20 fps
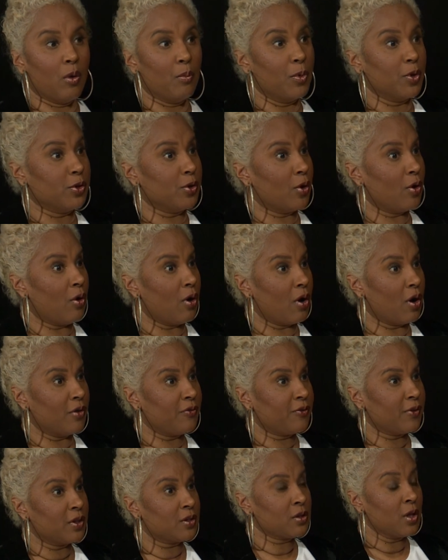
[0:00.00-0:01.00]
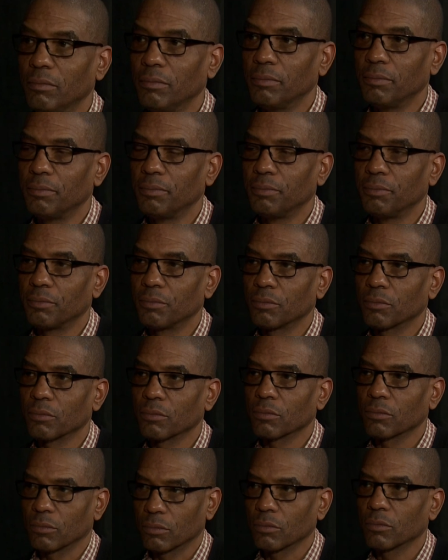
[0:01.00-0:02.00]
or your office in the
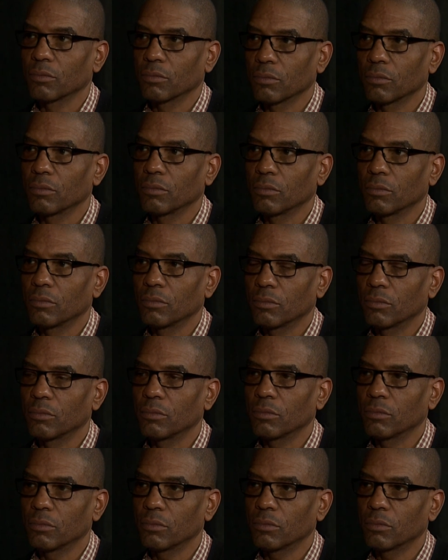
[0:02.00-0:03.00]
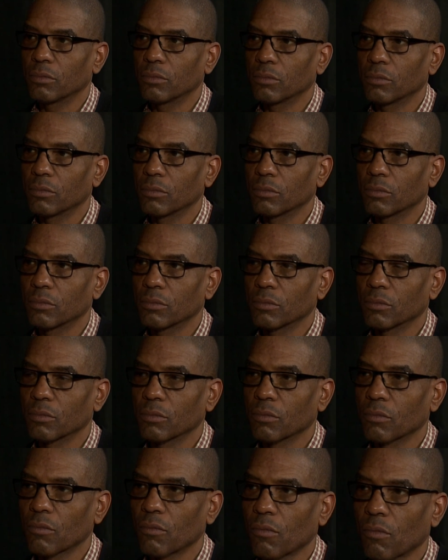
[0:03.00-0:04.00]
comforts of your environment and make
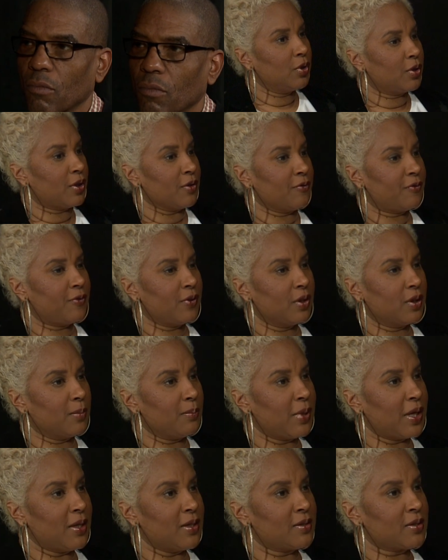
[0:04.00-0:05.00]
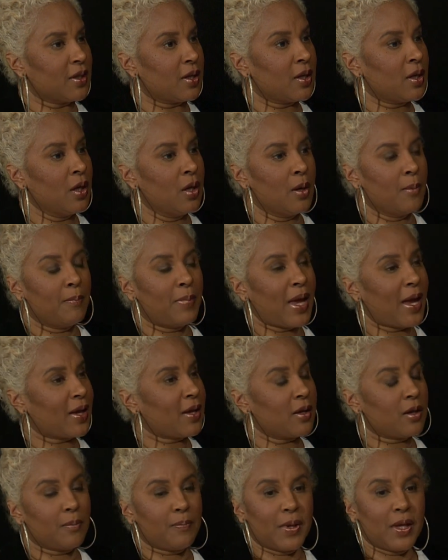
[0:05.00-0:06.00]
you look and feel amazing, pack it
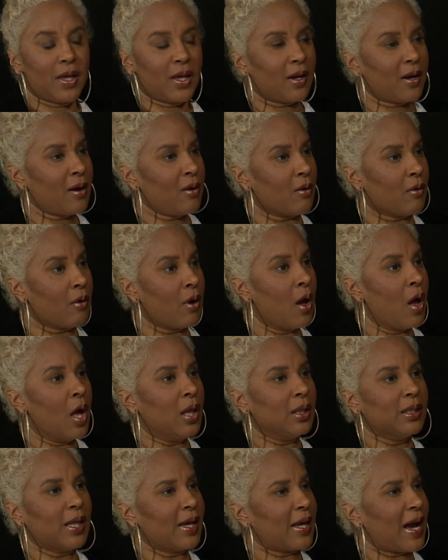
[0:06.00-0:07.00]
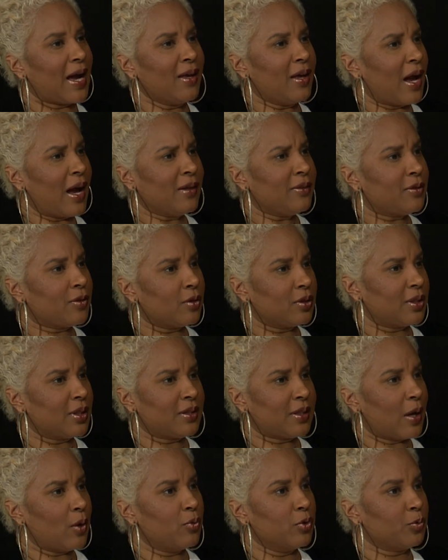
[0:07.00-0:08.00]
up and get out. Like, I thought
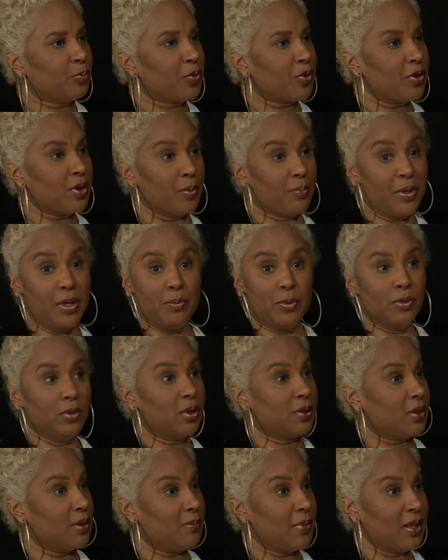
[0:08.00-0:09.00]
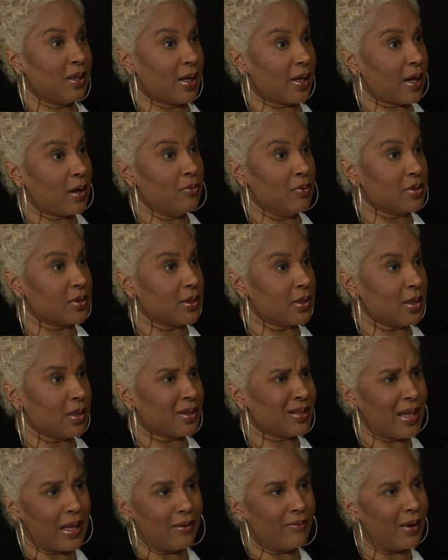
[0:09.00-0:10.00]
that was brilliant. People looked at me like I was nuts,
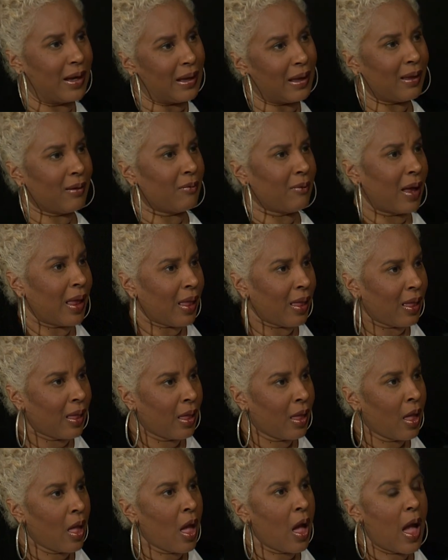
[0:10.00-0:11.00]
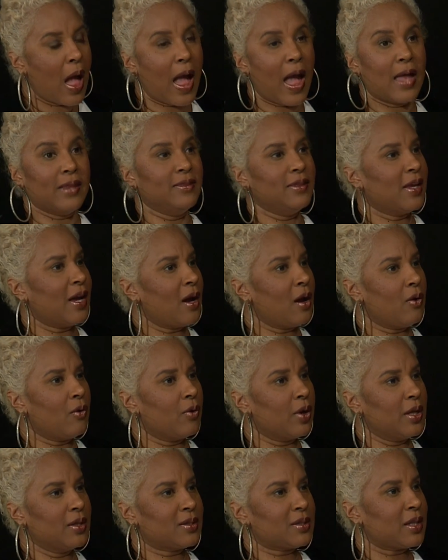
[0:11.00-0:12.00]
like, what hell, what? And now
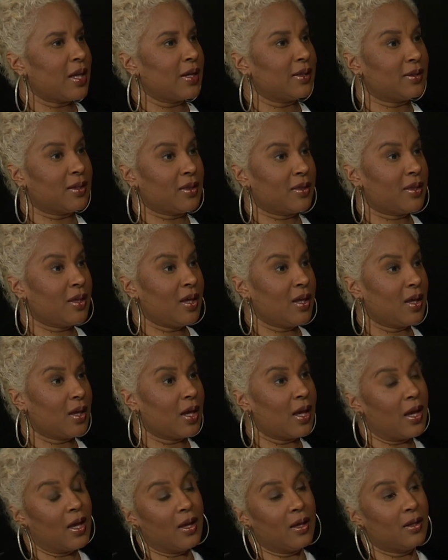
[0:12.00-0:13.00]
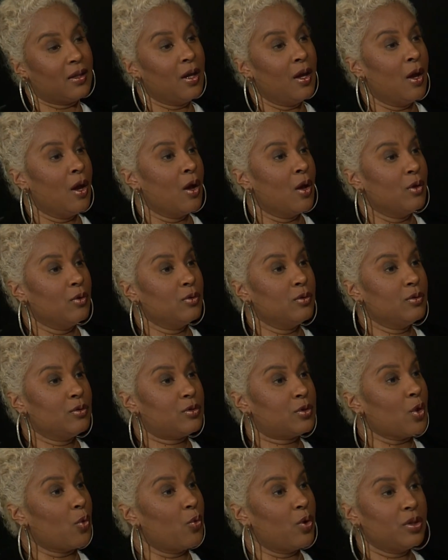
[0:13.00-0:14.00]
it's like the thing. And so
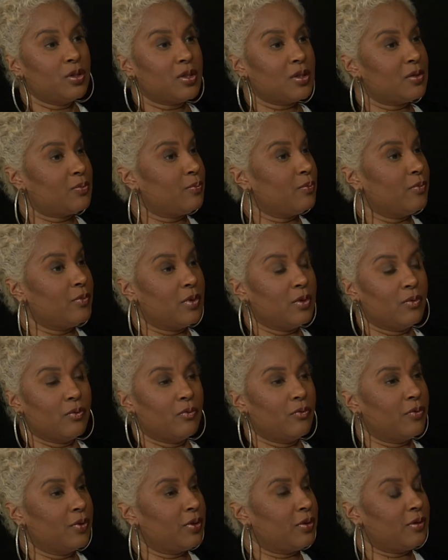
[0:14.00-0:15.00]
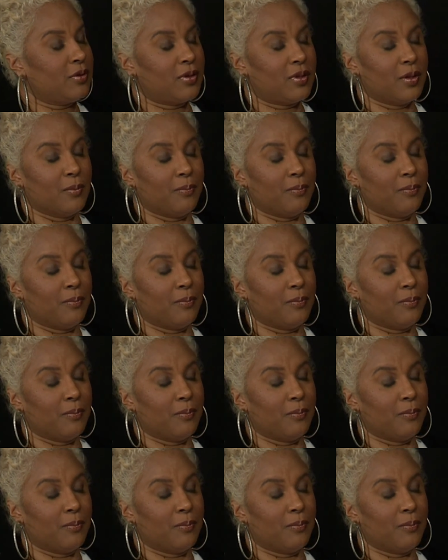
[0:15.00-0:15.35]
we're just with the